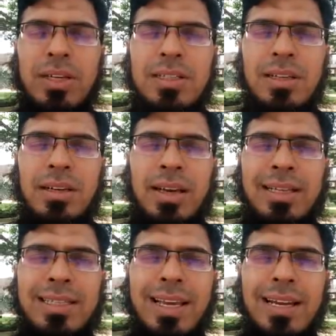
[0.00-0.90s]
it's
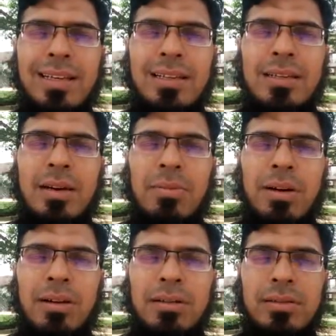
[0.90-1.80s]
exactly the
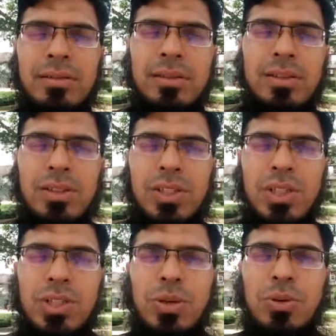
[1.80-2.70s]
double,
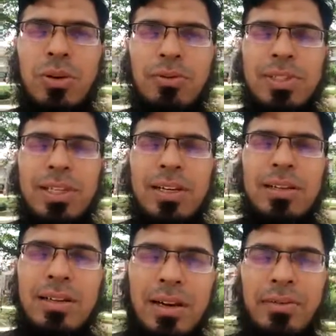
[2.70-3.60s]
so 2 of a
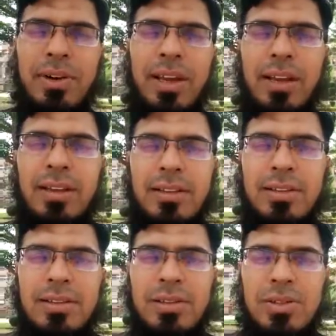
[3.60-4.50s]
single delivery.
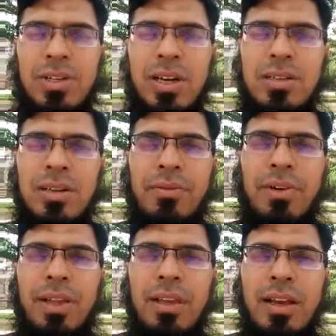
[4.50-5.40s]
The Shine
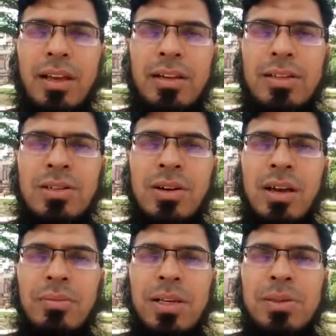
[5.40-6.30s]
Shabredi, and this
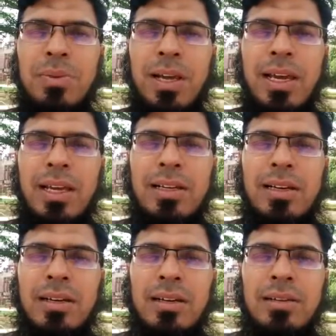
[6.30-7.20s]
time is played
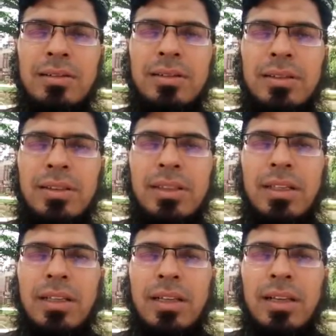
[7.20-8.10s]

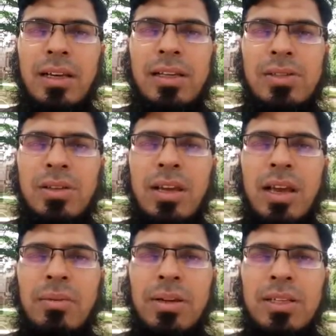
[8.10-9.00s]
into the
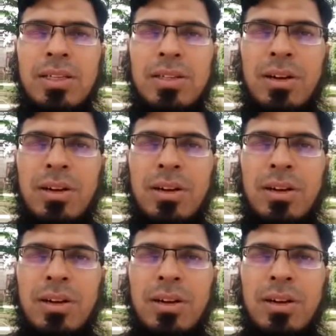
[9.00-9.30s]
gap, but this